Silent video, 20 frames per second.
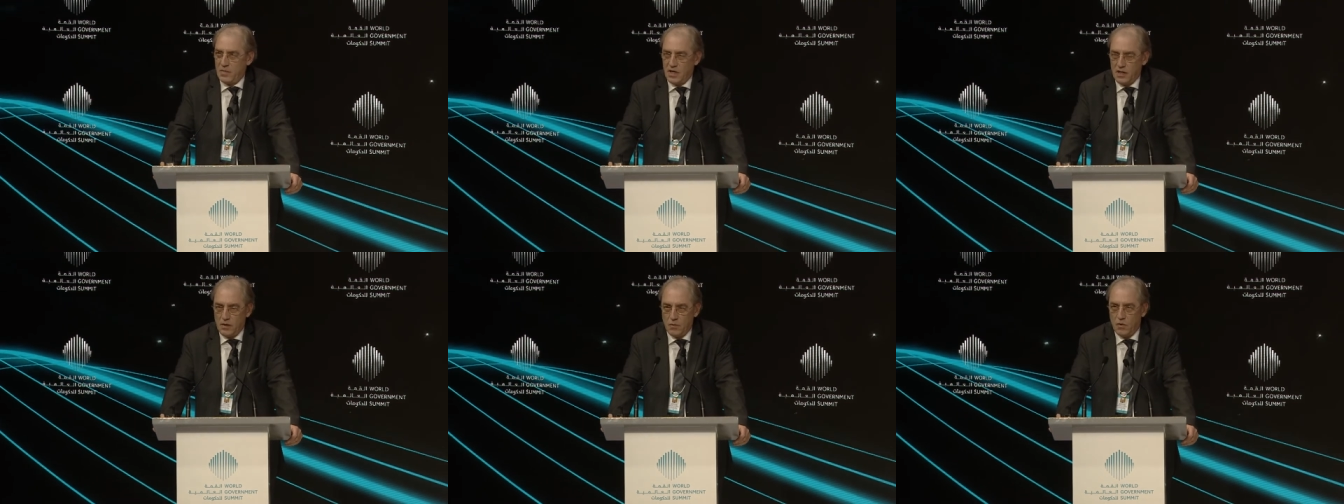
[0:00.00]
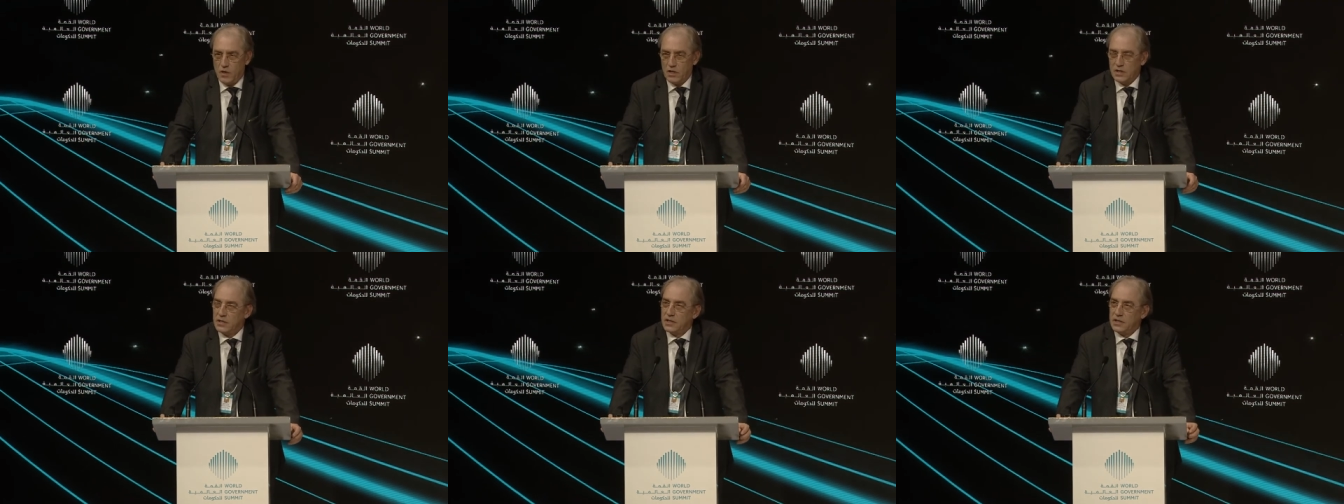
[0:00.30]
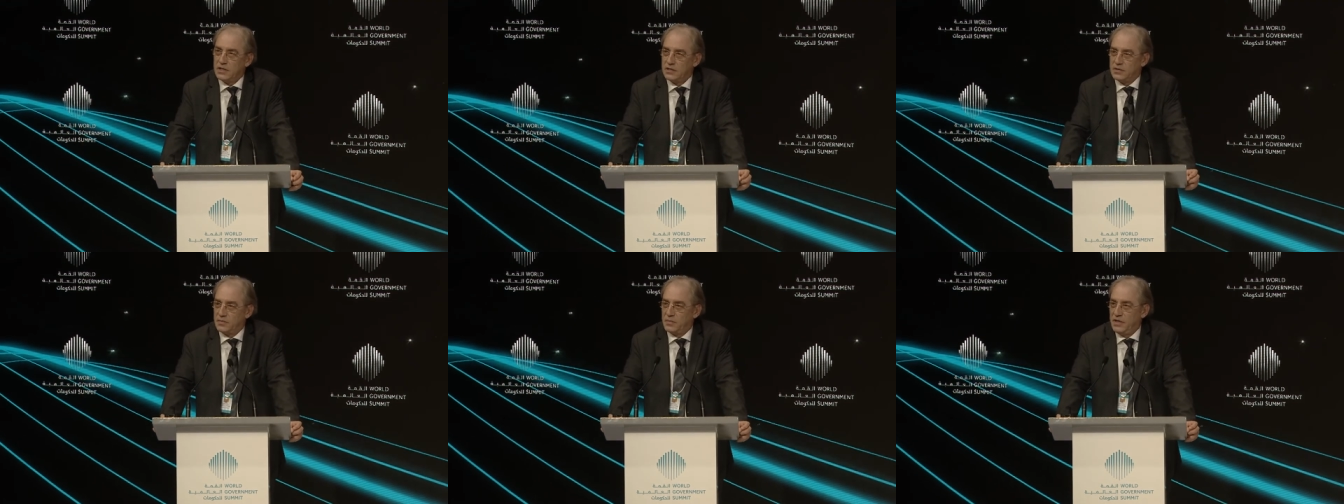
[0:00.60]
by what
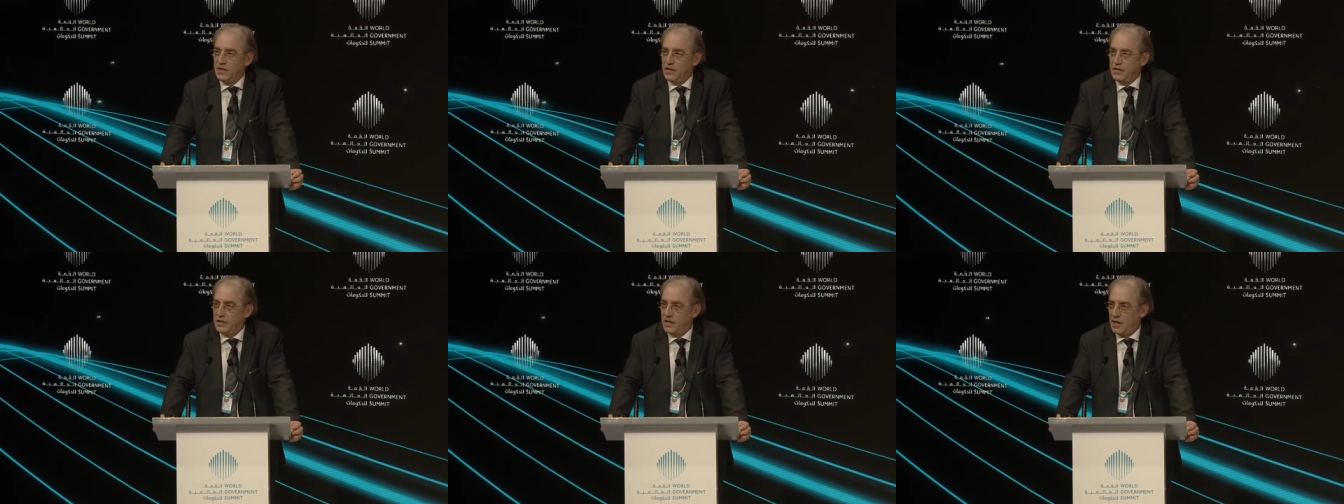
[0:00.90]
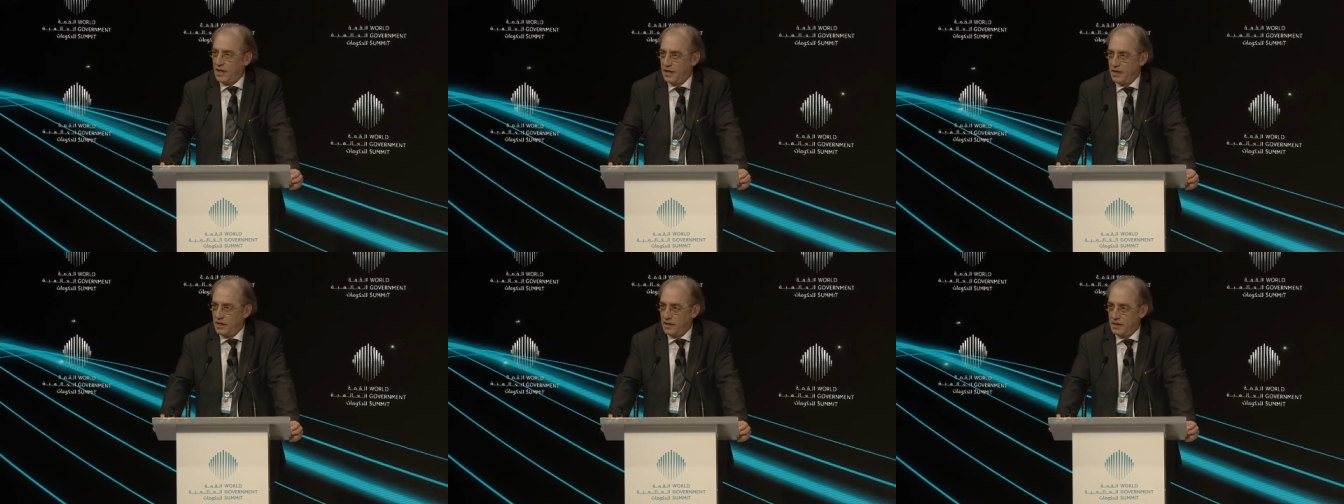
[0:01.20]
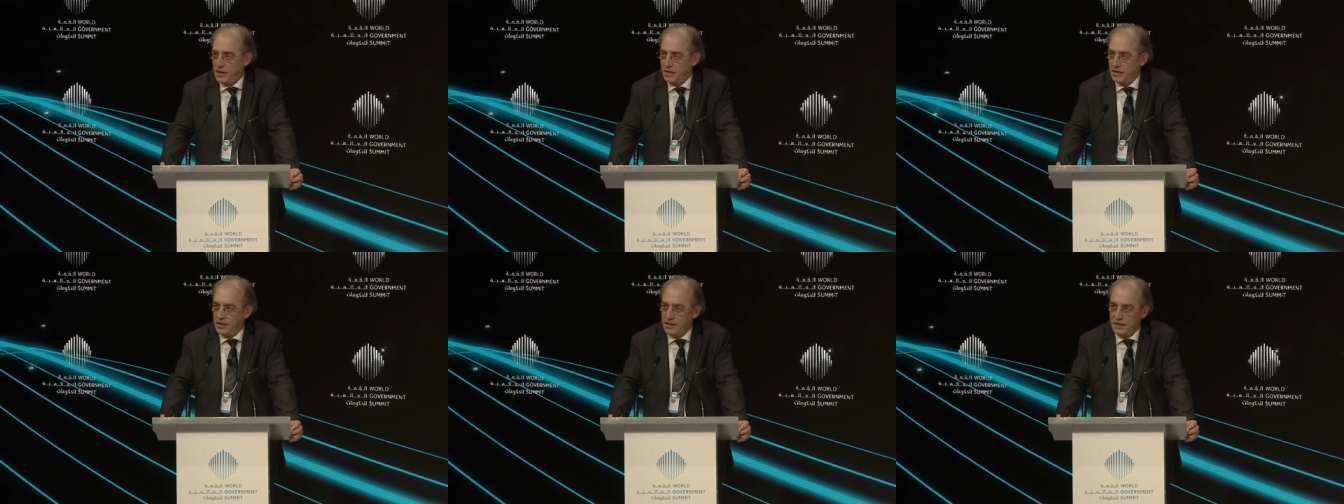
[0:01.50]
is being
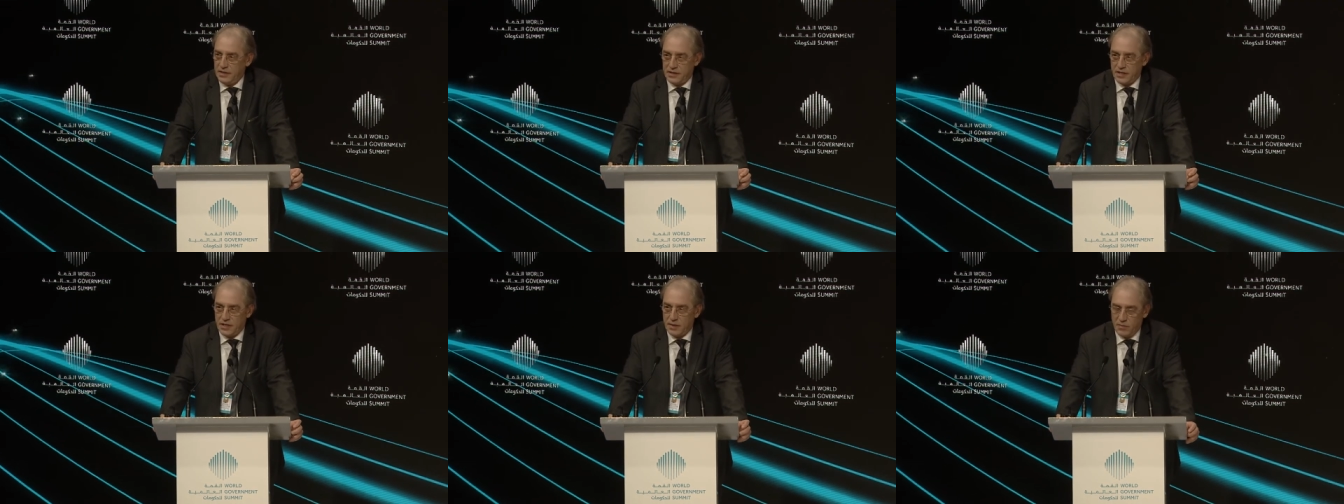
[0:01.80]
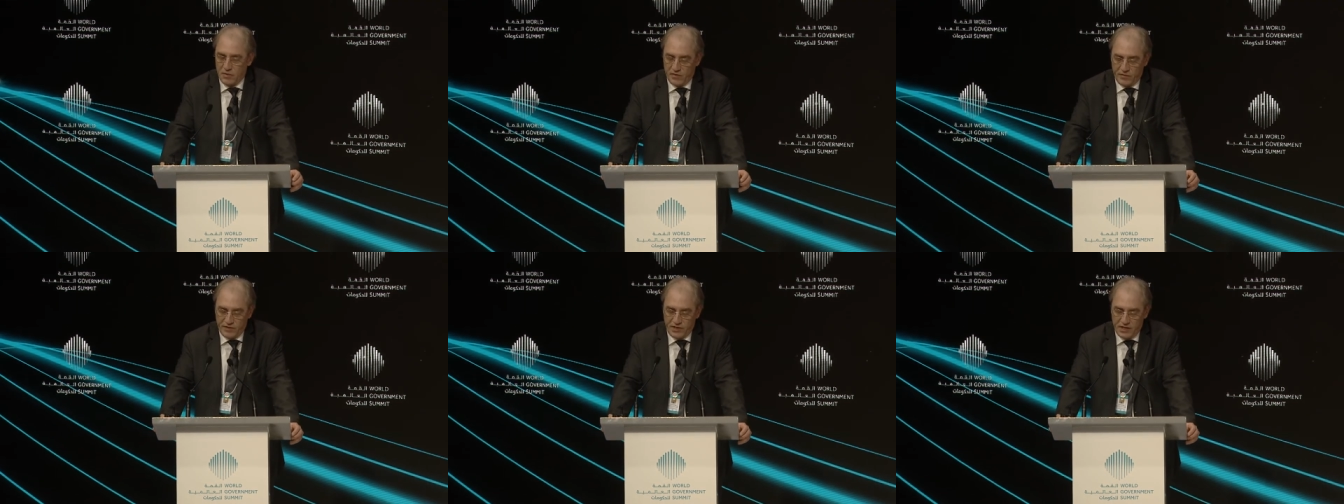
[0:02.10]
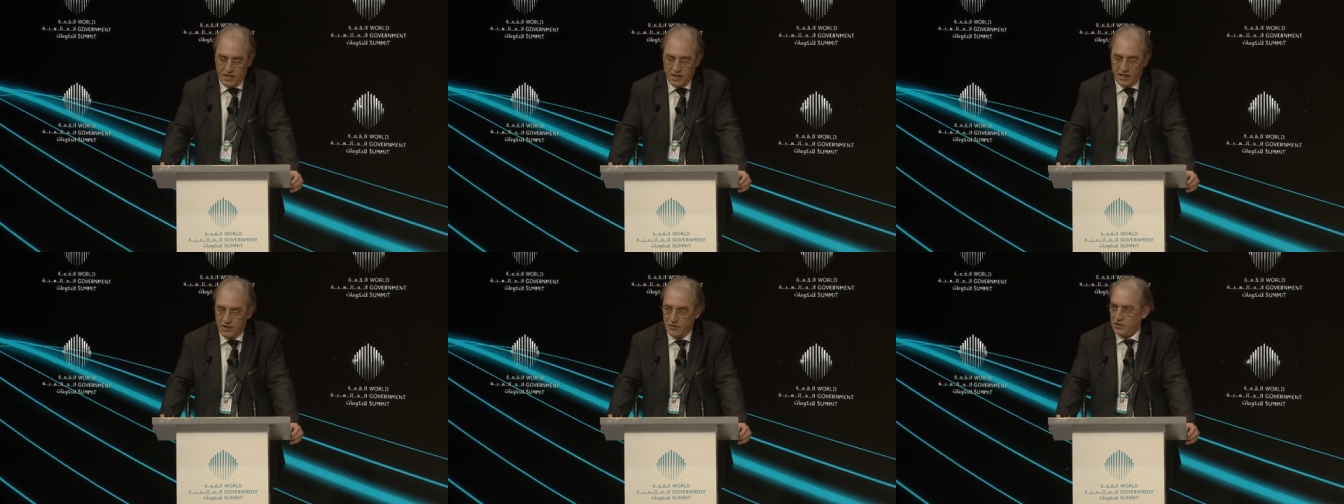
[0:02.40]
done in terms of
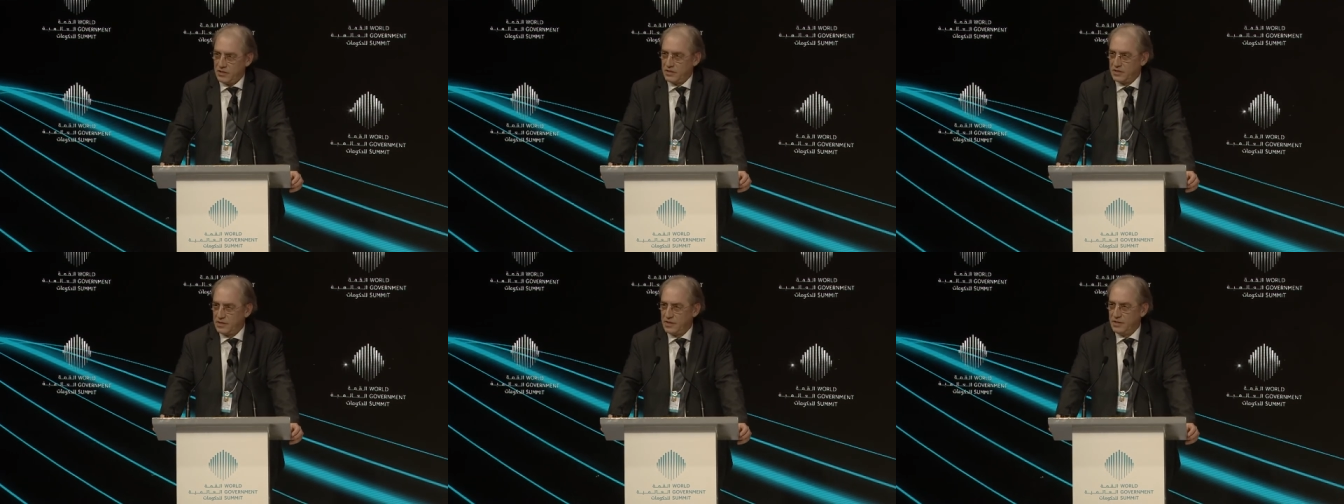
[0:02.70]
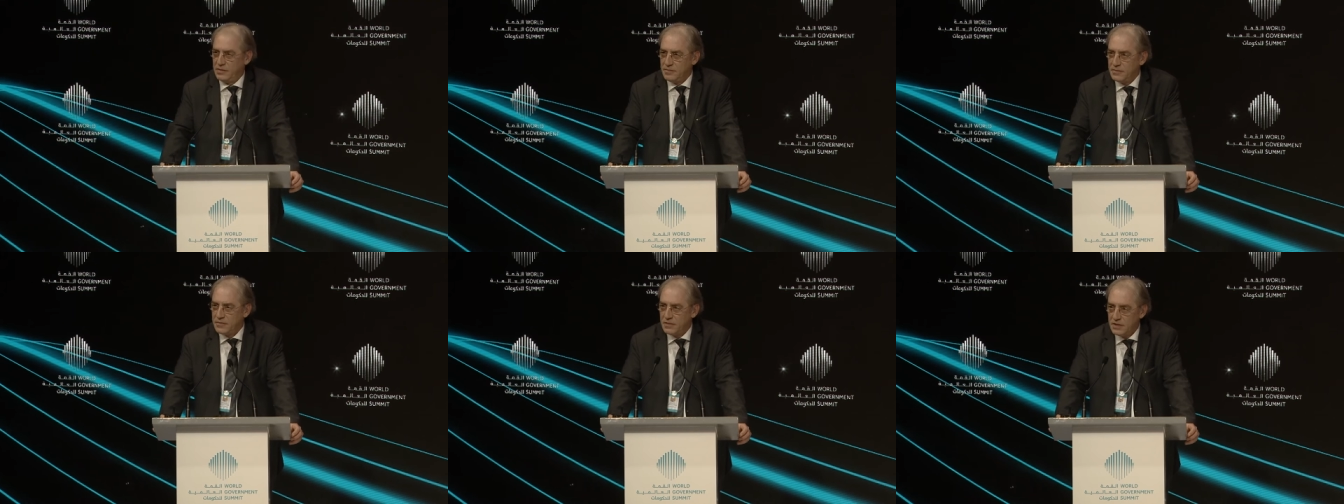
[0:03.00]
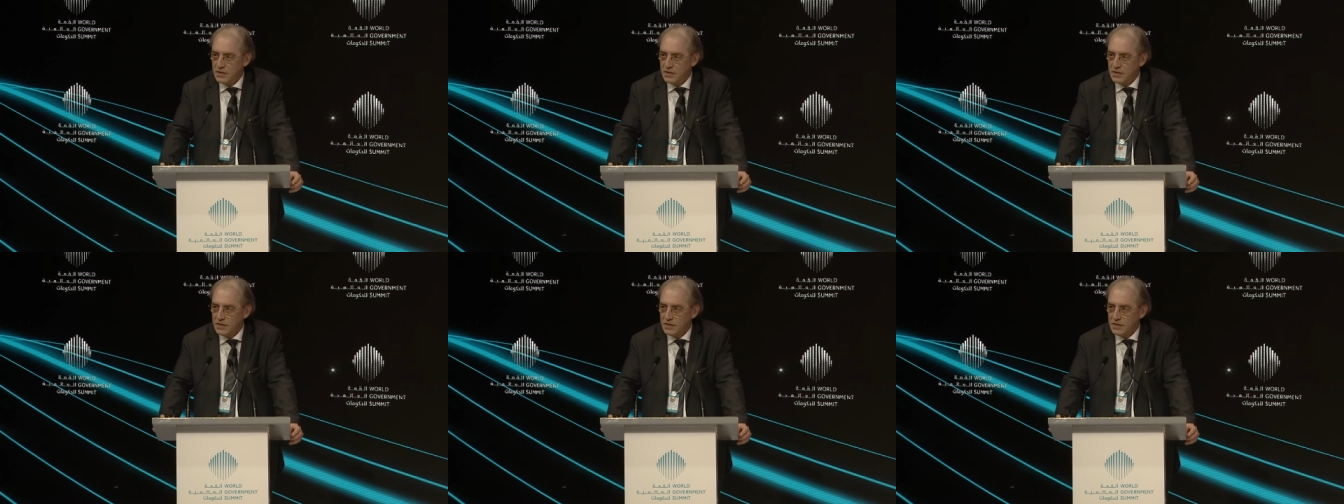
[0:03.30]
the agency.